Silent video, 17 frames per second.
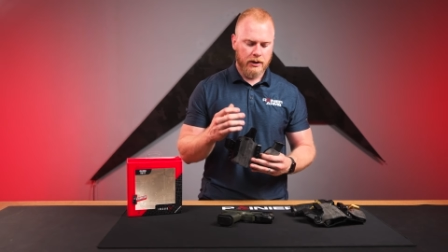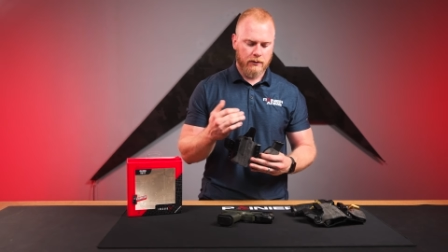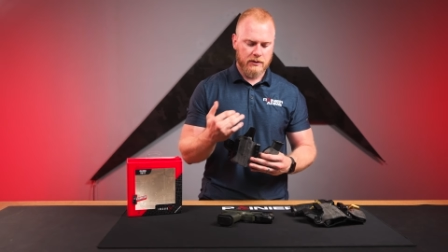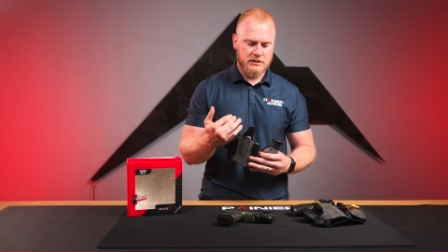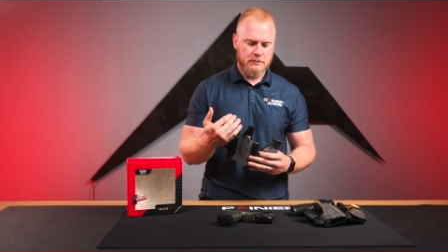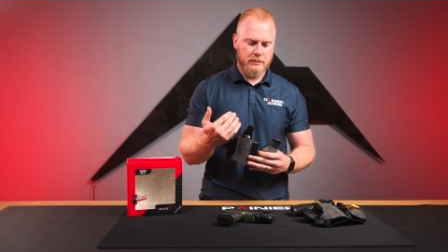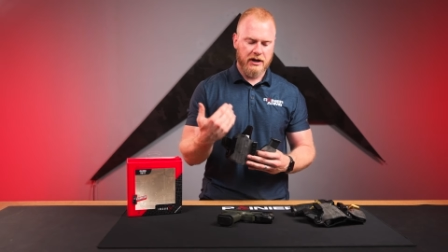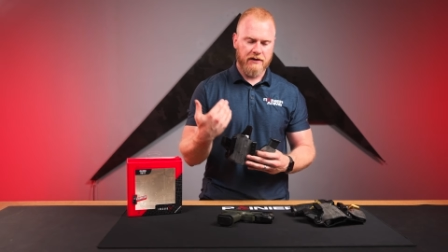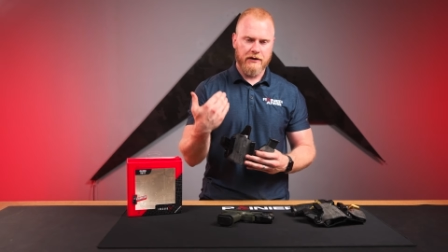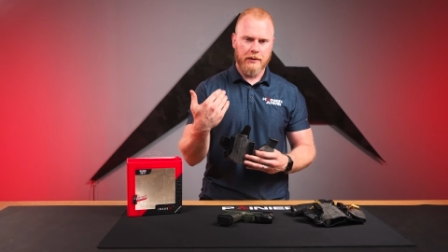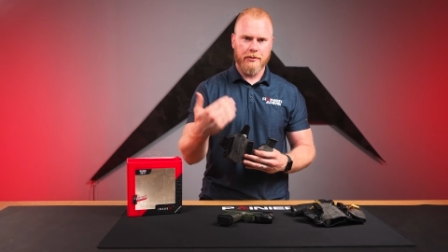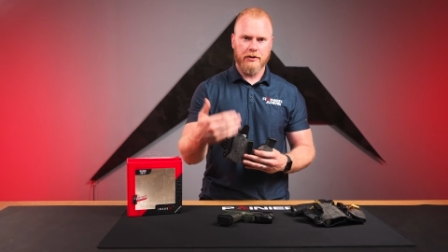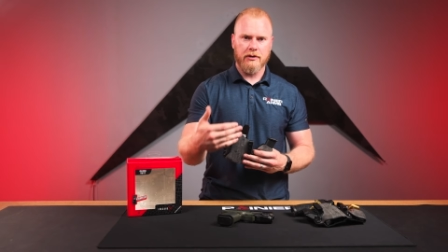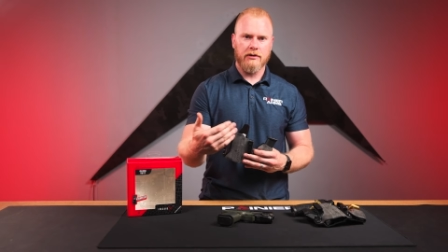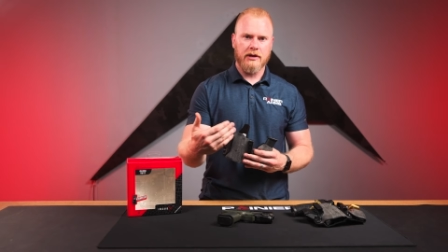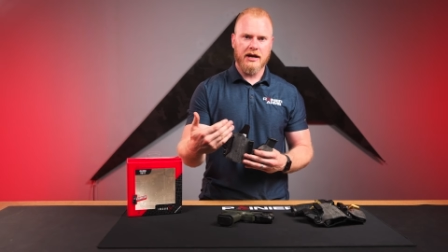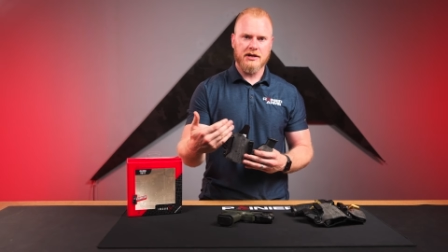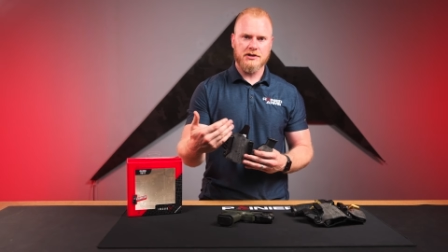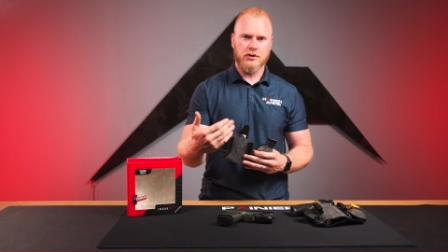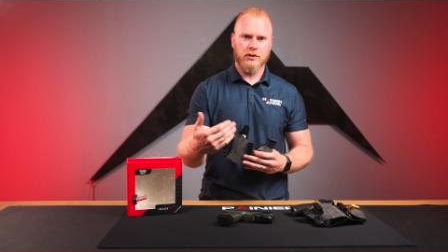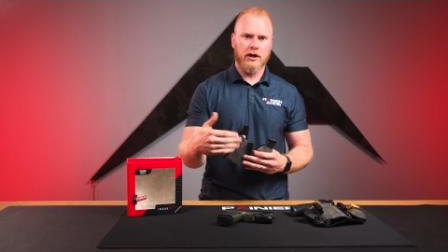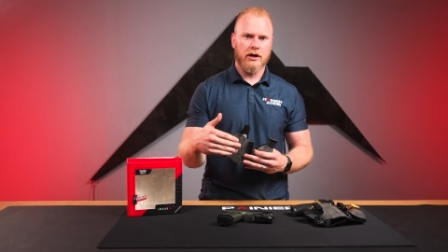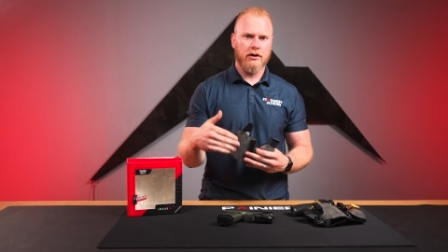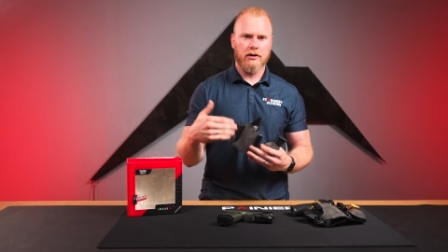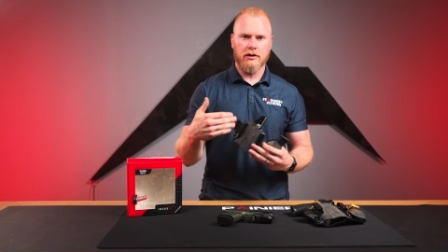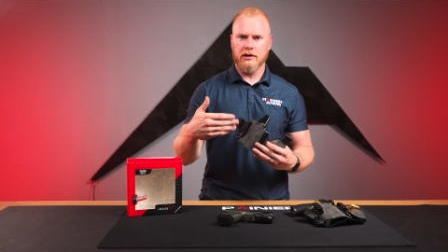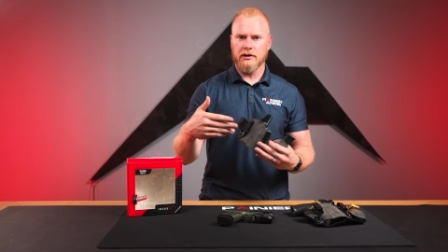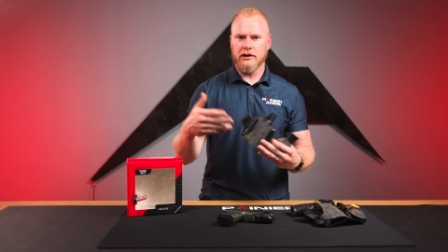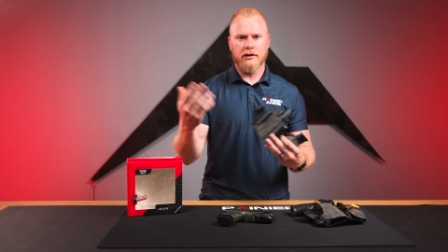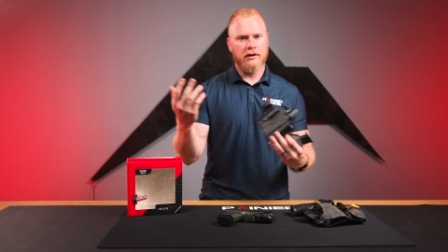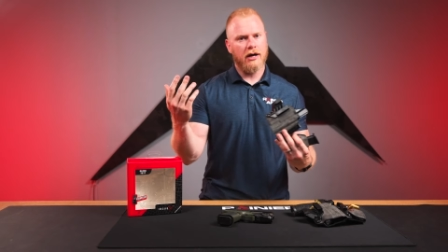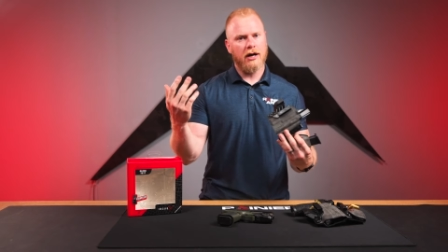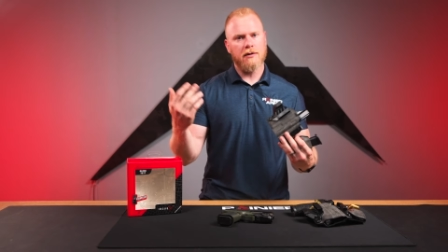which meant if I put an X300 on there,